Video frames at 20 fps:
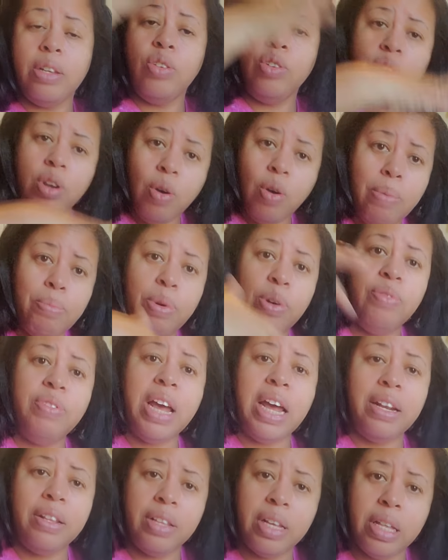you know, I moved
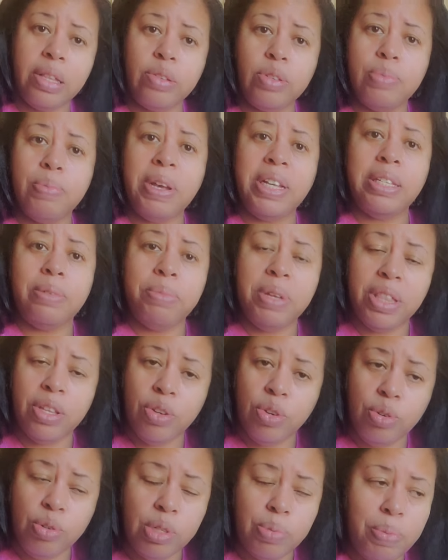out of the other space. I'm in the
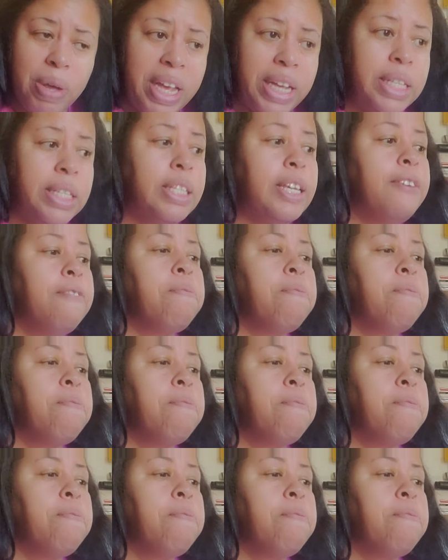new space.